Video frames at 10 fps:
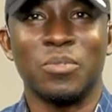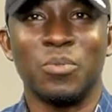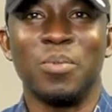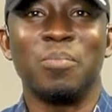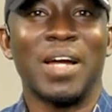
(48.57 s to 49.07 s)
It
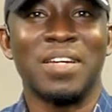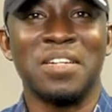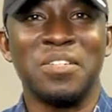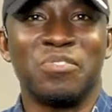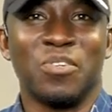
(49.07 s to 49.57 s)
could be my
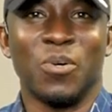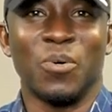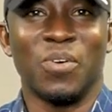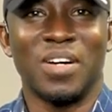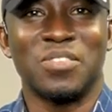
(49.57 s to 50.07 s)
gain
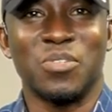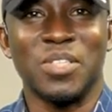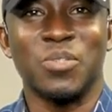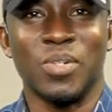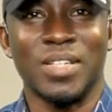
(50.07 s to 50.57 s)
for
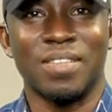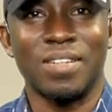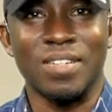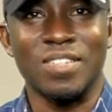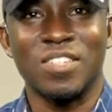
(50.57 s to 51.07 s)

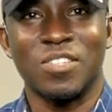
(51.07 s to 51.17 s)
2023.